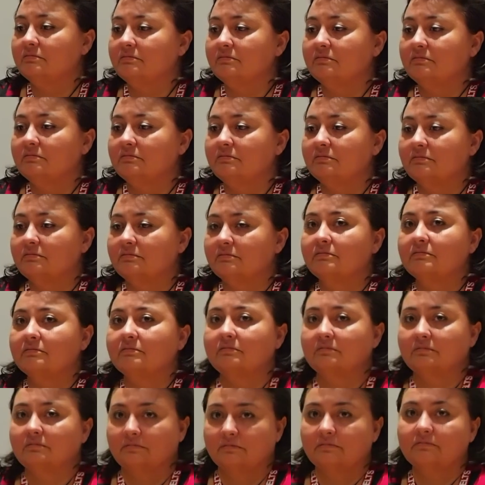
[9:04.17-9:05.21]

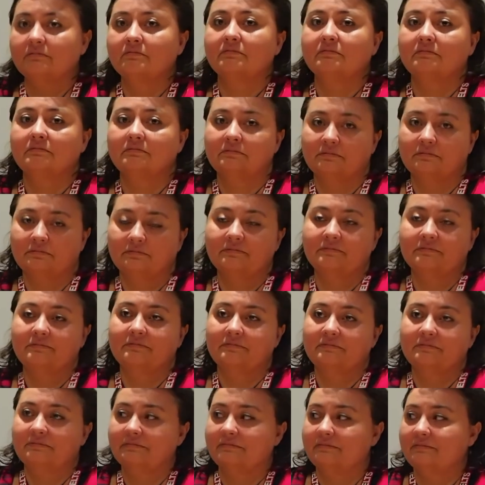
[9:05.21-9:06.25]

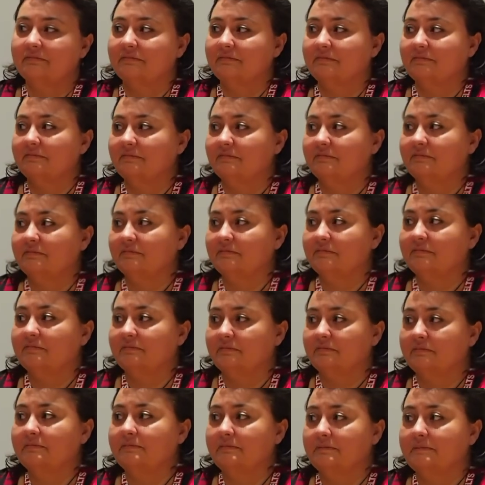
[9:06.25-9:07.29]
[no speech]